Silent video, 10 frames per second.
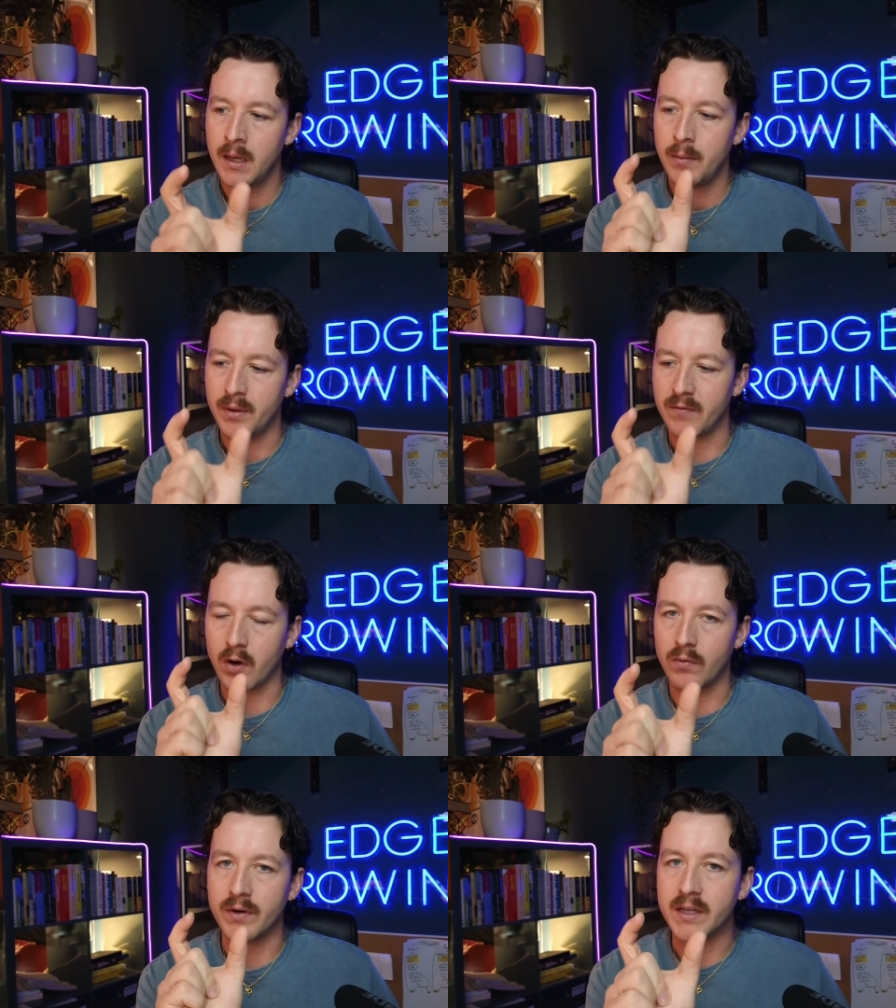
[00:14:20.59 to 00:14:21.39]
but you've got
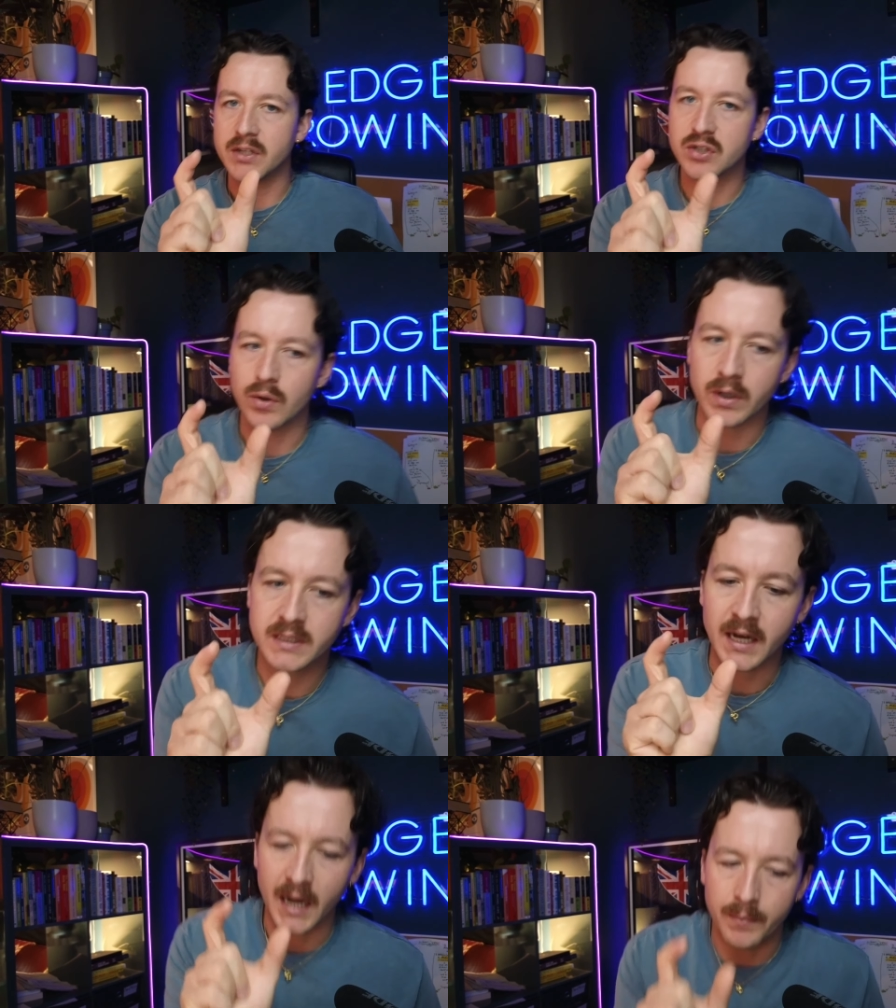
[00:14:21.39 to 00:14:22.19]
a really short
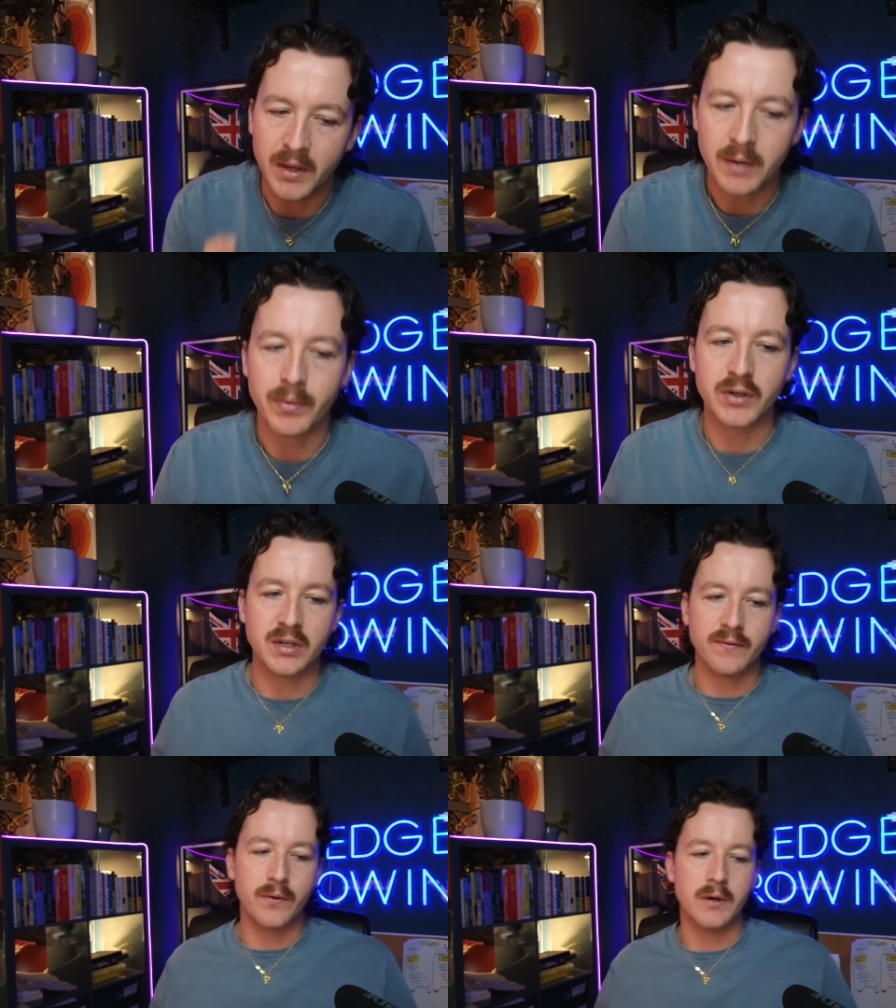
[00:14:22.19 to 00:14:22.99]
time that you're
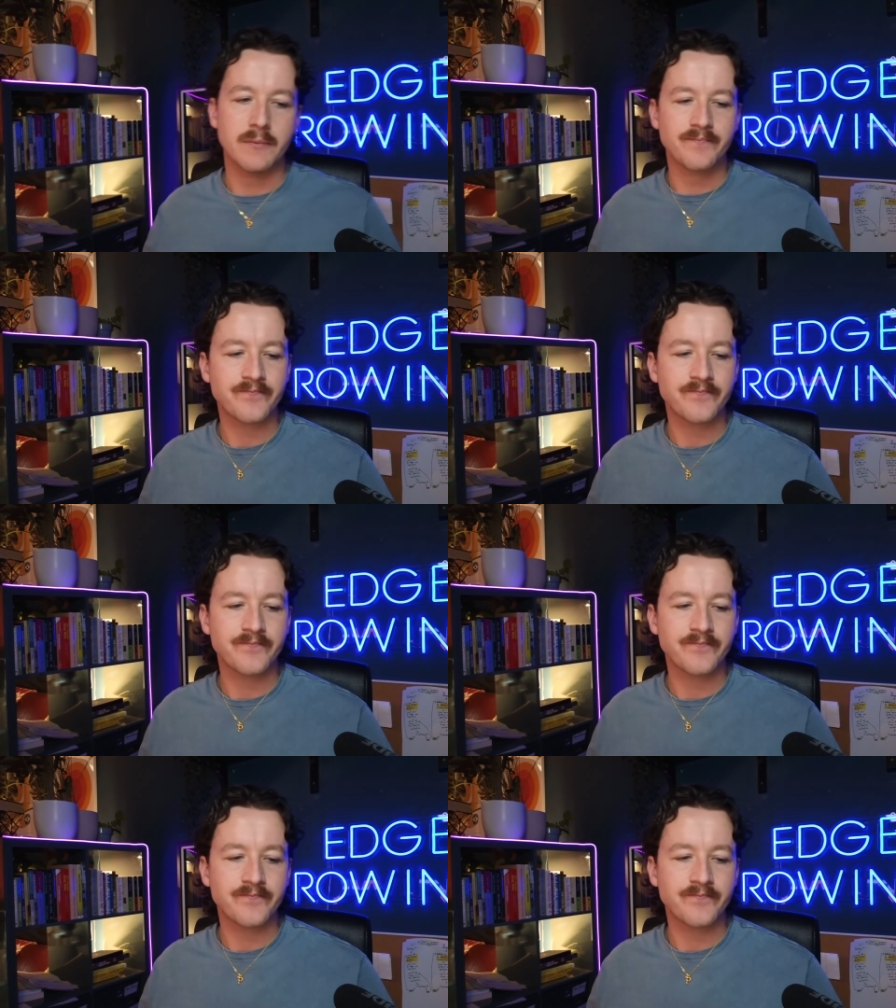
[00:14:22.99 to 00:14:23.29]
pushing for.